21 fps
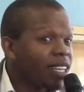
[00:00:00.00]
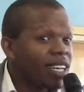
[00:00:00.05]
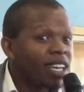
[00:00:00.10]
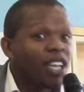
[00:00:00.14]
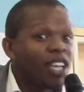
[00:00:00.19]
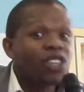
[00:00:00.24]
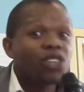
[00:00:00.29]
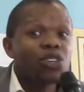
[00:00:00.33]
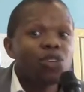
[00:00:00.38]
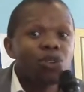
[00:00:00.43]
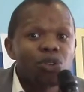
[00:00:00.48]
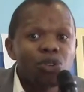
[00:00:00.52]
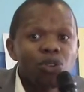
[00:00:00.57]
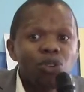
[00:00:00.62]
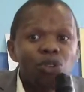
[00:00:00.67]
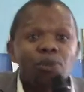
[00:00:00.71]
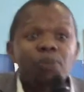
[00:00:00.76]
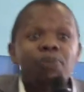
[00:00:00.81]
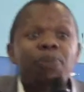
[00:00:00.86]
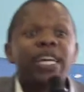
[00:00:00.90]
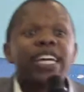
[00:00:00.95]

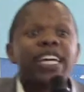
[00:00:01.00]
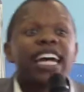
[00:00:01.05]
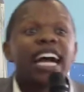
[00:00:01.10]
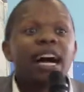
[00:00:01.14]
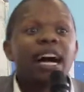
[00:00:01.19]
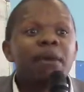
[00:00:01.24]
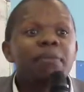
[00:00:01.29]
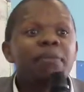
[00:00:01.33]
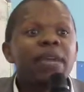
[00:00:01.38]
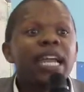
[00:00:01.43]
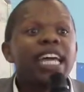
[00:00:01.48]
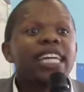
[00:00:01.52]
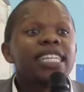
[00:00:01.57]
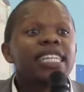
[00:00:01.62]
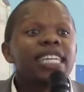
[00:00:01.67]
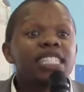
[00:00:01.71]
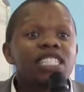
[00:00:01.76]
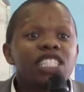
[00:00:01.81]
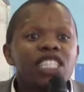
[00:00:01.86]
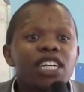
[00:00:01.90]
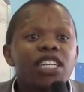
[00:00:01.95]
you become like
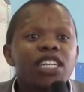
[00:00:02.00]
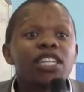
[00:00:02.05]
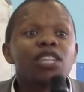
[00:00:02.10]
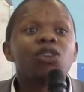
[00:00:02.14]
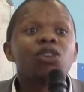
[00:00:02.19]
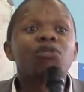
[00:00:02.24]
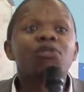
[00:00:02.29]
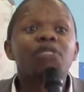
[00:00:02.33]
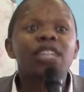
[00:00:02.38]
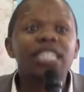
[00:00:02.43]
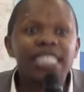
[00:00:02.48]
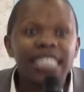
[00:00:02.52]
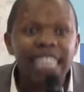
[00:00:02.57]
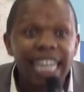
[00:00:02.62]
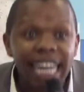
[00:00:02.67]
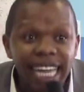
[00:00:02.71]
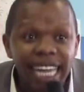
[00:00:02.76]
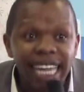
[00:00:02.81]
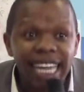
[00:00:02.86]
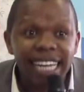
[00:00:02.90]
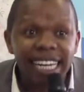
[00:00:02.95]
the children of
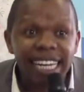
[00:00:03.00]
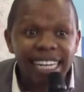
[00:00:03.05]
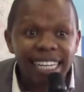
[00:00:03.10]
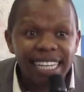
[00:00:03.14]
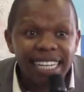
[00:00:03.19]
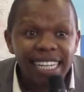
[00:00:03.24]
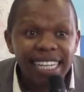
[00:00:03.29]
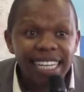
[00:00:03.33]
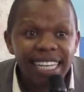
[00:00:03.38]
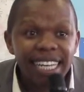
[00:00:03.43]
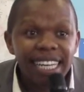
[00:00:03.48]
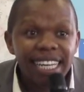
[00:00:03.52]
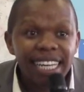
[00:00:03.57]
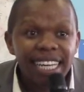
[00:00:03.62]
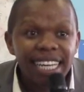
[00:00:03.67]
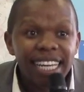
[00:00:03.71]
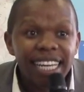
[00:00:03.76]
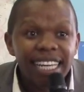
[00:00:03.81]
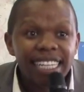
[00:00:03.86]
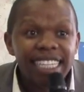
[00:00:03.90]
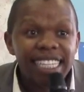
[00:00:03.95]
Israel.
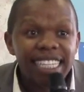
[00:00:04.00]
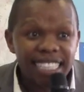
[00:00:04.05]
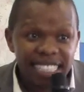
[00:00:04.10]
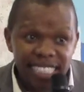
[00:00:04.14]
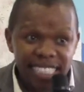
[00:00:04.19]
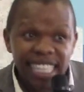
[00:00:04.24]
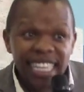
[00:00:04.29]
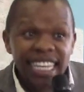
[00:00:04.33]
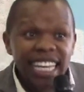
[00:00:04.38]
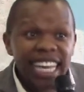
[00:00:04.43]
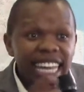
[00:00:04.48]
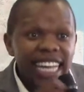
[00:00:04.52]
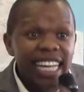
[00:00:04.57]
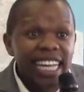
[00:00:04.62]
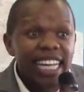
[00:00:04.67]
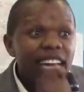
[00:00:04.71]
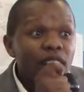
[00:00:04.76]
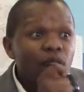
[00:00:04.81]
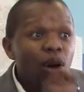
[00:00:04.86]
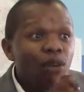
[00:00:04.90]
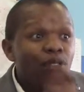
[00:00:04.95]
This is an
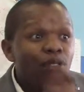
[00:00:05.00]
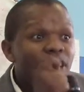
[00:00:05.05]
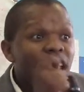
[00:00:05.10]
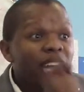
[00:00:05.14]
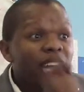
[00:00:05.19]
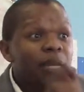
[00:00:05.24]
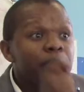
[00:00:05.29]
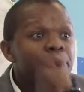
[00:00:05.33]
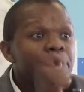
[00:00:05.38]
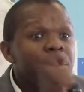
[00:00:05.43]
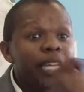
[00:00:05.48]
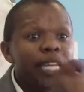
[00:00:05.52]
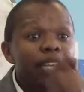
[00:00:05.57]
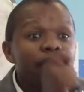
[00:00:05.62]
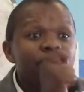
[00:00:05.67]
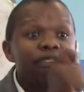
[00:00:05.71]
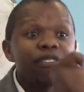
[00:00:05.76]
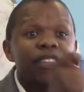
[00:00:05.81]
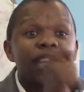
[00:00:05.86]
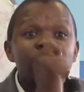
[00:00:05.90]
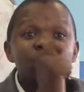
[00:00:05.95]
area of unbelief
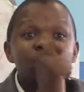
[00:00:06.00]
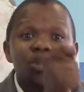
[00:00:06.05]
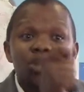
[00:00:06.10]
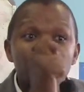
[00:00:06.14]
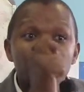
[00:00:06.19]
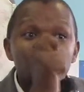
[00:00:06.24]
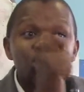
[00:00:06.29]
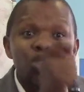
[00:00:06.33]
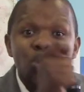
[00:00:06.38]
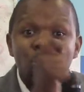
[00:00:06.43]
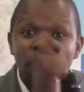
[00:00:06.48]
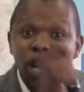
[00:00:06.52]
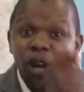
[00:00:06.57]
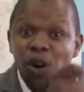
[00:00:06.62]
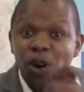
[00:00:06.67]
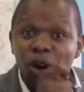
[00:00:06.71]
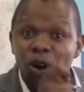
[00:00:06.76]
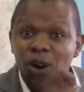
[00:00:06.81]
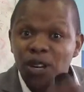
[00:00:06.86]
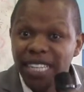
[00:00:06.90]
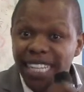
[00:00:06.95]
that you need to work
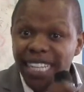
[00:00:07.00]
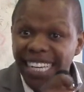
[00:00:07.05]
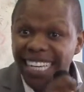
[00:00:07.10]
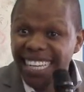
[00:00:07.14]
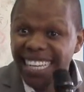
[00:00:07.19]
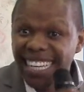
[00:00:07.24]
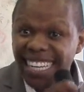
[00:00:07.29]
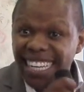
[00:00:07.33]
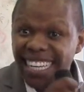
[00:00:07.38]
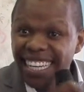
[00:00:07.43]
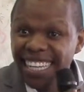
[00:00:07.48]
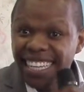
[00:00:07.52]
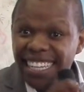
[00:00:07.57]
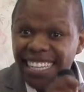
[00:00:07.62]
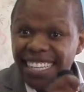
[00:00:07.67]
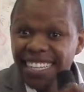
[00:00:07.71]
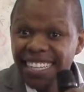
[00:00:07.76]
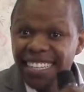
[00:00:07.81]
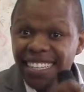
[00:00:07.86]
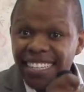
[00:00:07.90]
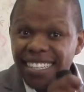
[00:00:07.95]
on.
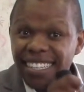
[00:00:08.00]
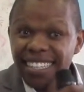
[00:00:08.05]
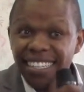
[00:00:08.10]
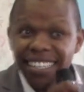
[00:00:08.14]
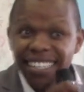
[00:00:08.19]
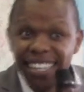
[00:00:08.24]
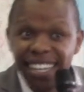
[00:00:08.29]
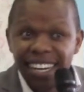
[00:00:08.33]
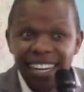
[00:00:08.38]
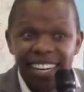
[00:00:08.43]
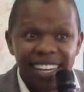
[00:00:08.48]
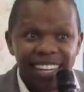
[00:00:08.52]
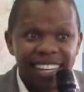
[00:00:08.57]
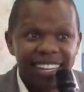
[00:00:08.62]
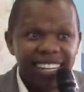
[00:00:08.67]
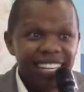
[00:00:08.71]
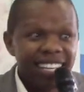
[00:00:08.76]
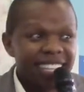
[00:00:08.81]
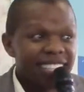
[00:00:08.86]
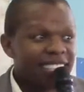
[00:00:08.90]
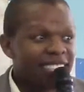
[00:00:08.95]
Eh?
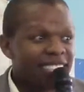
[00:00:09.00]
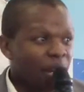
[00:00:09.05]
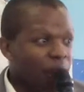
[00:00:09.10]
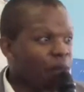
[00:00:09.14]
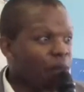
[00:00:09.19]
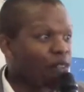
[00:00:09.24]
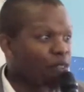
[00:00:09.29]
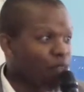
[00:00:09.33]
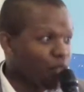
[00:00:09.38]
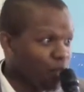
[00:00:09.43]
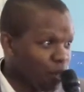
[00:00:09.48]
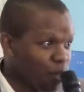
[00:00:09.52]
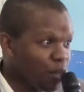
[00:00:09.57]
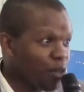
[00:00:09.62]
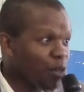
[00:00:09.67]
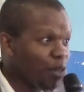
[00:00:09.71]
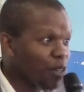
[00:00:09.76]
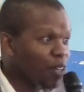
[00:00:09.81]
Yeah. Some of you